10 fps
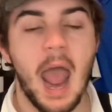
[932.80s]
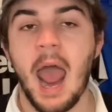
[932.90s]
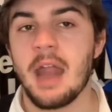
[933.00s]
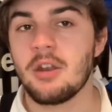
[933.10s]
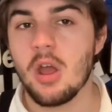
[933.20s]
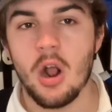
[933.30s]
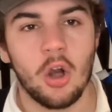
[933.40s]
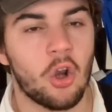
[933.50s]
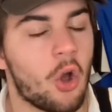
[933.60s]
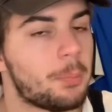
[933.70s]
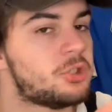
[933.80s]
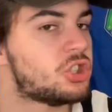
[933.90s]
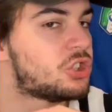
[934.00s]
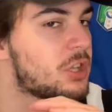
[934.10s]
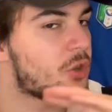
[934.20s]
and Klopp
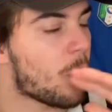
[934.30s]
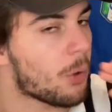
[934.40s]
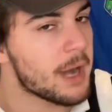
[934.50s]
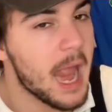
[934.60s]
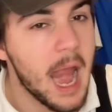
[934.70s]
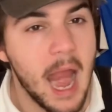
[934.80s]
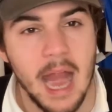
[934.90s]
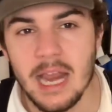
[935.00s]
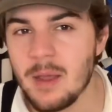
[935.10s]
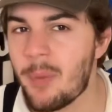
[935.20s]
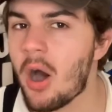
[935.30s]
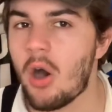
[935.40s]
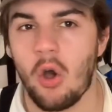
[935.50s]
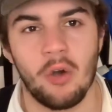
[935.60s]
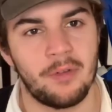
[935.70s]
just did not want any
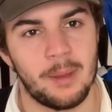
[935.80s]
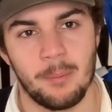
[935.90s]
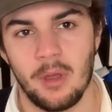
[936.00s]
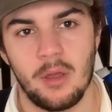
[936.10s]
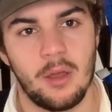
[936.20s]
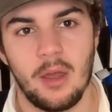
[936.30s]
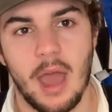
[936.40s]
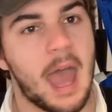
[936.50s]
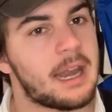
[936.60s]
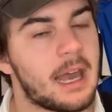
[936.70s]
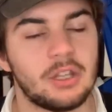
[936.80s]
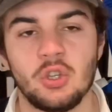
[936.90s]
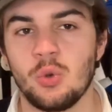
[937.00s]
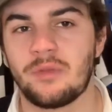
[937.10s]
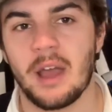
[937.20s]
part of him. And at
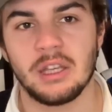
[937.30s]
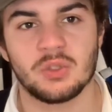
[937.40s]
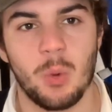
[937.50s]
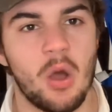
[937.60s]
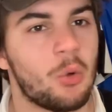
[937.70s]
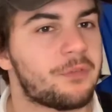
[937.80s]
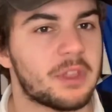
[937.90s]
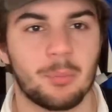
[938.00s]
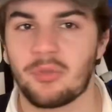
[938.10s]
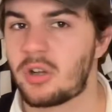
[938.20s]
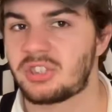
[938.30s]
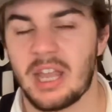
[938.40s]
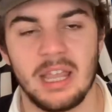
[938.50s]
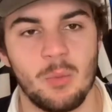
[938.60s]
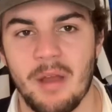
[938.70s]
Juve as well, for the price
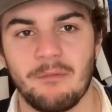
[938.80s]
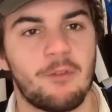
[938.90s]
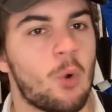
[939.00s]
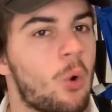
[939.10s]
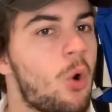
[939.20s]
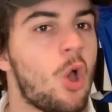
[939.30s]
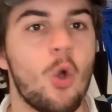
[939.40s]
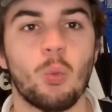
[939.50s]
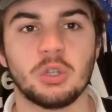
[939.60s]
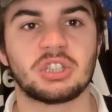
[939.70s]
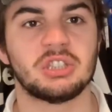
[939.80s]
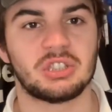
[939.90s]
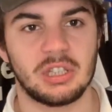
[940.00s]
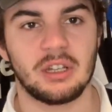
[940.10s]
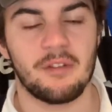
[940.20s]
tag he went for, was
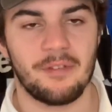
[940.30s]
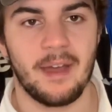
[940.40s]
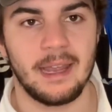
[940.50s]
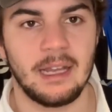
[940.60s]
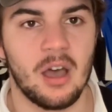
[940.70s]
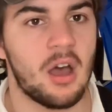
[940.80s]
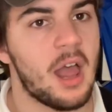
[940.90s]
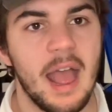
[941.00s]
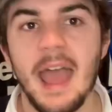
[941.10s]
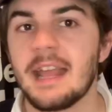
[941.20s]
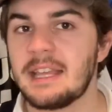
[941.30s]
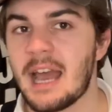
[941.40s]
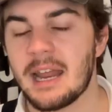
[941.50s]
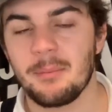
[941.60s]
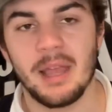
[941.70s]
considered a failure.
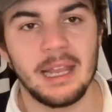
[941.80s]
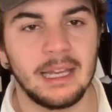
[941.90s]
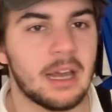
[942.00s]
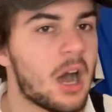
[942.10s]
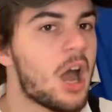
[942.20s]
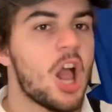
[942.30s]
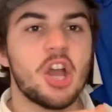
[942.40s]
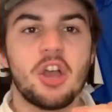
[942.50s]
Mina,